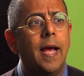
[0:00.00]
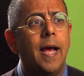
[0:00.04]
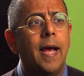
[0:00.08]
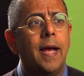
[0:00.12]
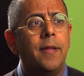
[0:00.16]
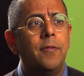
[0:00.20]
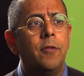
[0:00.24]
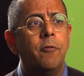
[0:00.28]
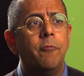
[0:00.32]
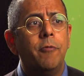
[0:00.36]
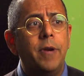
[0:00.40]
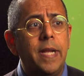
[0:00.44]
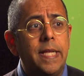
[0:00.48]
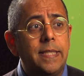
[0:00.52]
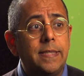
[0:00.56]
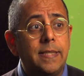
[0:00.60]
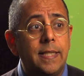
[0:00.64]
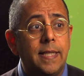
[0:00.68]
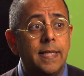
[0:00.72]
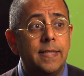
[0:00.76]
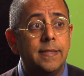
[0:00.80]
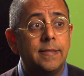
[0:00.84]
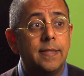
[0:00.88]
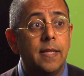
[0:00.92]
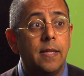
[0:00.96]
And the
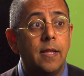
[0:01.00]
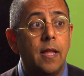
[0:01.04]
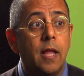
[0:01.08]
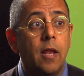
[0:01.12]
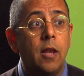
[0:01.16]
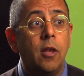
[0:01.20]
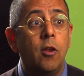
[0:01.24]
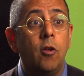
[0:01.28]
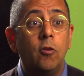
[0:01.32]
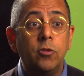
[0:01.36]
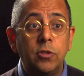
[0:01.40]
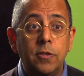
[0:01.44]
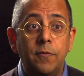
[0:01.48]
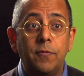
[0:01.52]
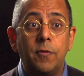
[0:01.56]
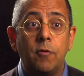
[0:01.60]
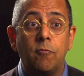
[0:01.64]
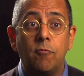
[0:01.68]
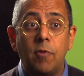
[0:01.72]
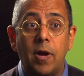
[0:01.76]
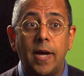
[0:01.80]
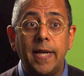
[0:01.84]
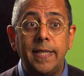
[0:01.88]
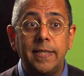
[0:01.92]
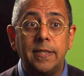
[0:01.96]
reason is that a lot of the
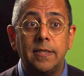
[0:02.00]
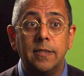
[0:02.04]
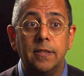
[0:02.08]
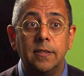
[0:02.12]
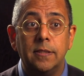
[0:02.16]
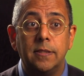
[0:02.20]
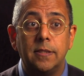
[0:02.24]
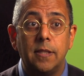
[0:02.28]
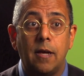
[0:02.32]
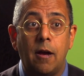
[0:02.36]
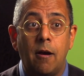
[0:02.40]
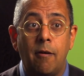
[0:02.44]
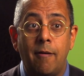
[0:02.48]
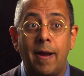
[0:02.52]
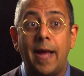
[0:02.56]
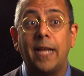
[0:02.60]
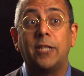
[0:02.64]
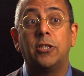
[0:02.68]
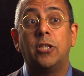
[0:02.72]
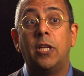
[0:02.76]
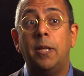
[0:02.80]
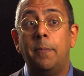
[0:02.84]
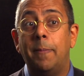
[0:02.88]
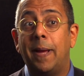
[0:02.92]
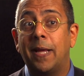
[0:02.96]
writers are
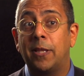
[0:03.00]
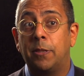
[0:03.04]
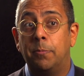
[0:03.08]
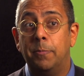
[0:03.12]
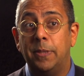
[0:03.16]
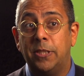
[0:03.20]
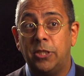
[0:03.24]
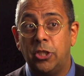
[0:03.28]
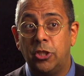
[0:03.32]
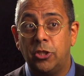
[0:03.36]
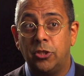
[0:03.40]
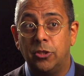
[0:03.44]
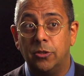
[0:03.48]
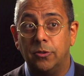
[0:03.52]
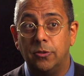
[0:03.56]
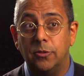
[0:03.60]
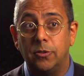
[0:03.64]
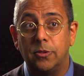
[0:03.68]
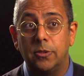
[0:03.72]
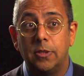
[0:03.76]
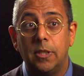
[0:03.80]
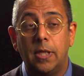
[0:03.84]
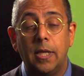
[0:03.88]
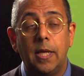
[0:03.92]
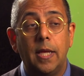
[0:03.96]
actually
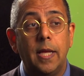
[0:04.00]
mathematicians.